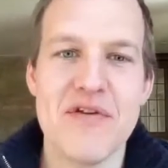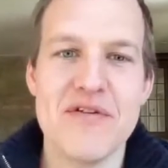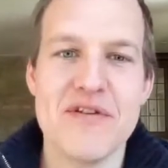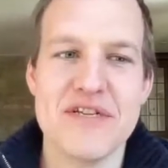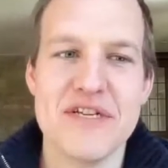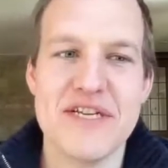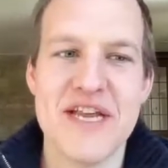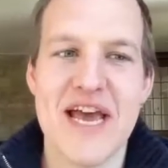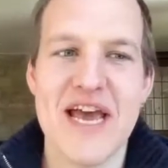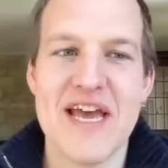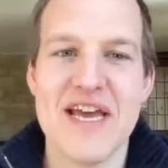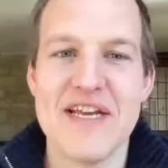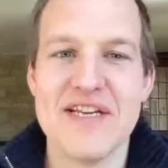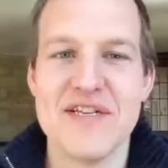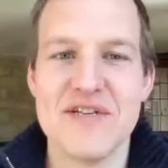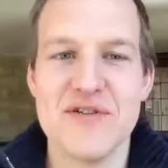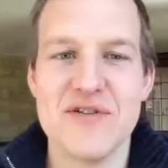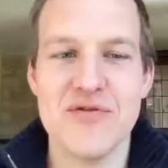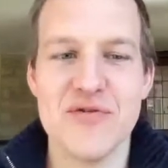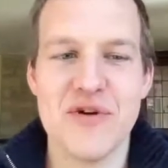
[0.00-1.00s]
you
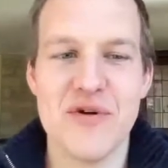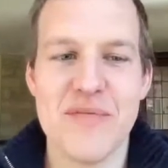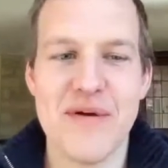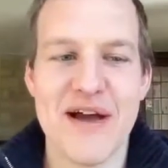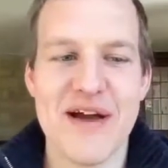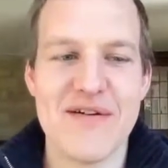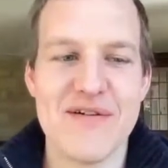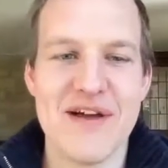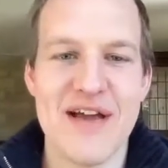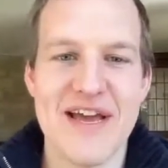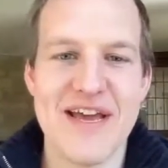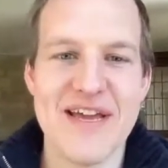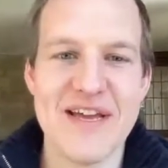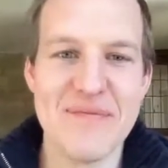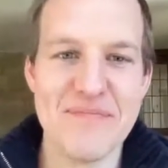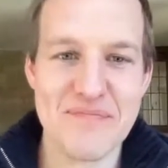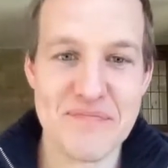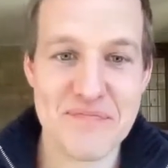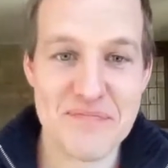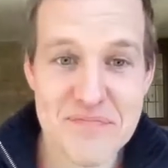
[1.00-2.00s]
today to talk about
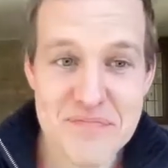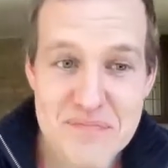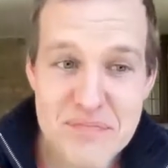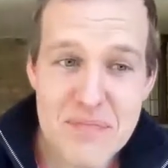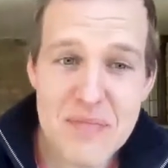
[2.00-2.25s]
a